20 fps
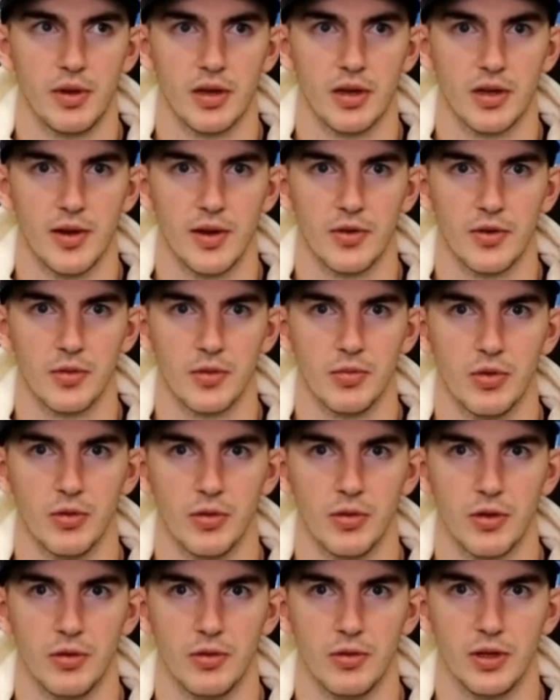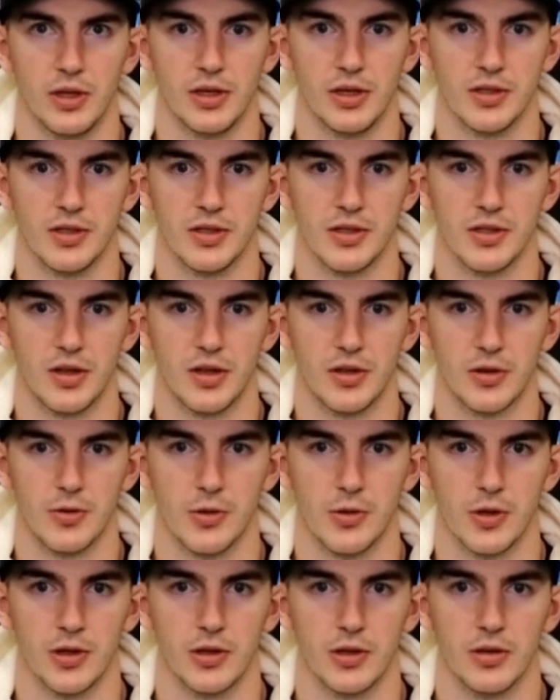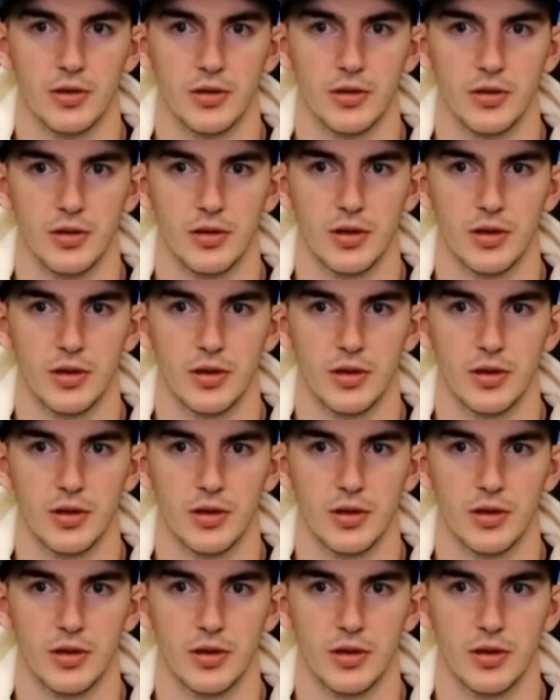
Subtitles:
being comfortable with who he is on the court.